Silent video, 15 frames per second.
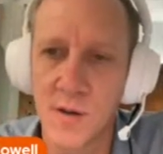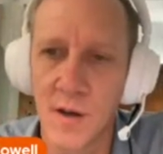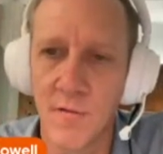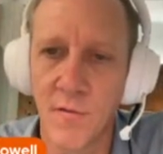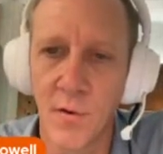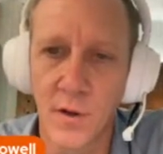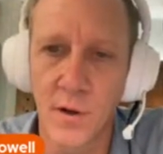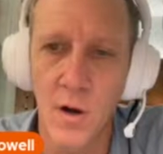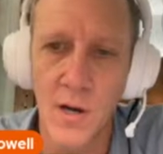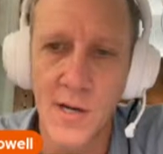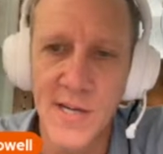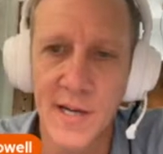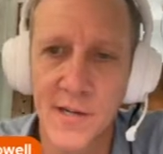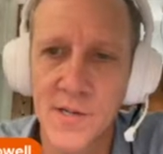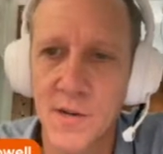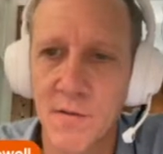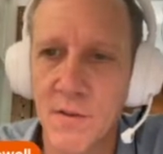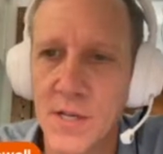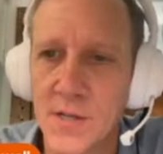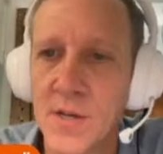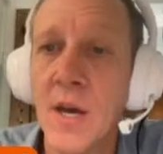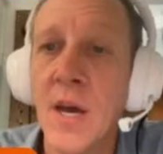for the context of
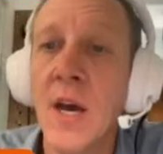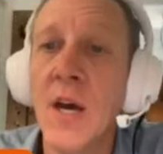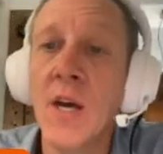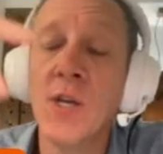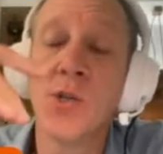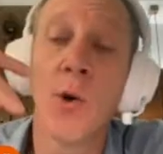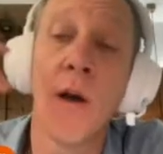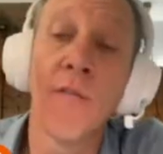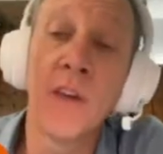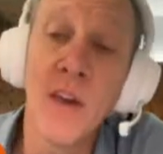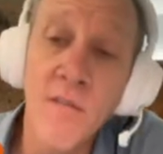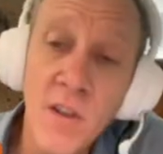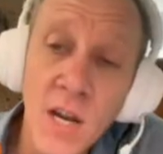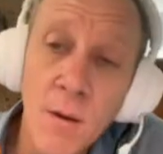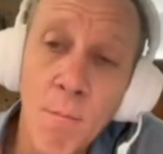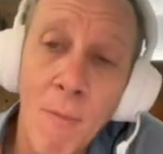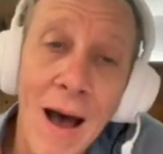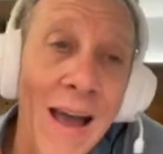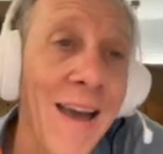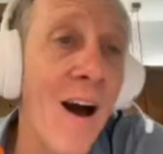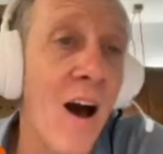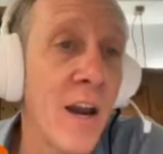this. So I've given it
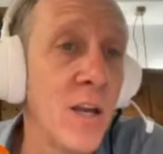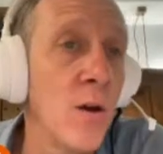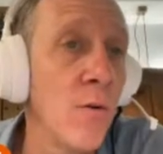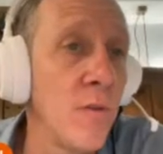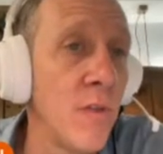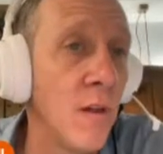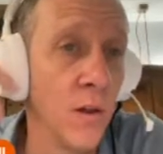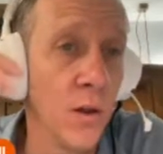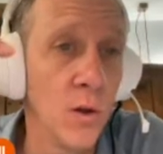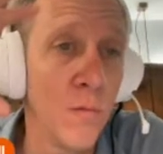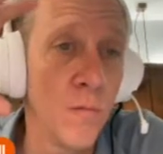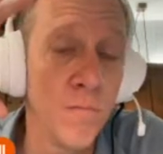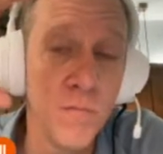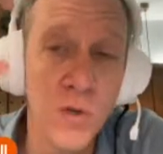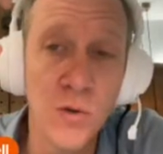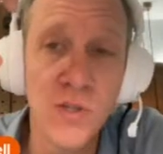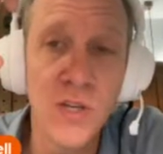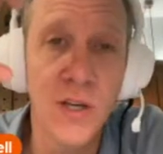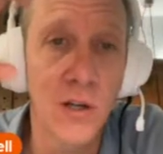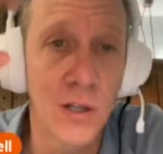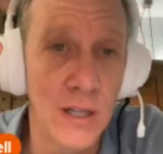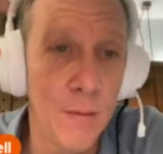my audio, the little
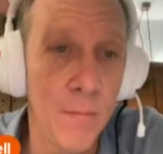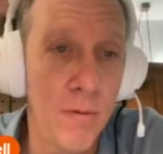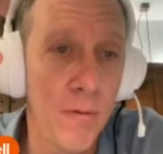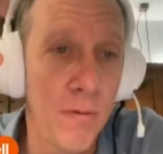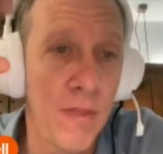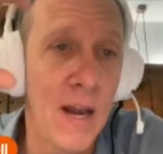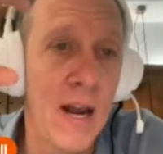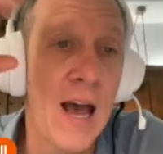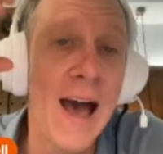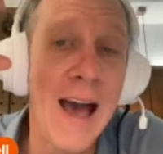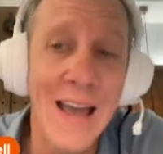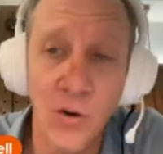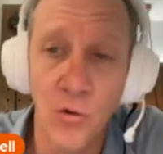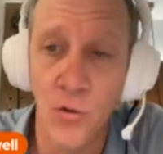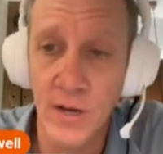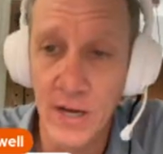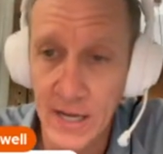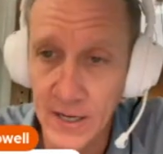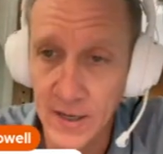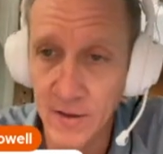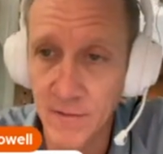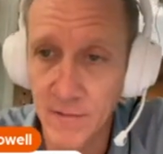music clip that I
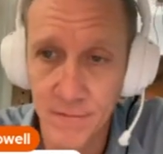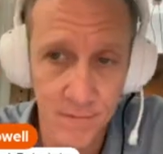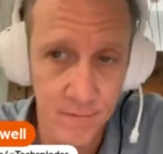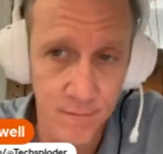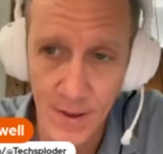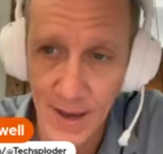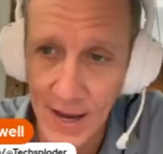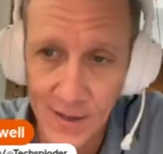created back in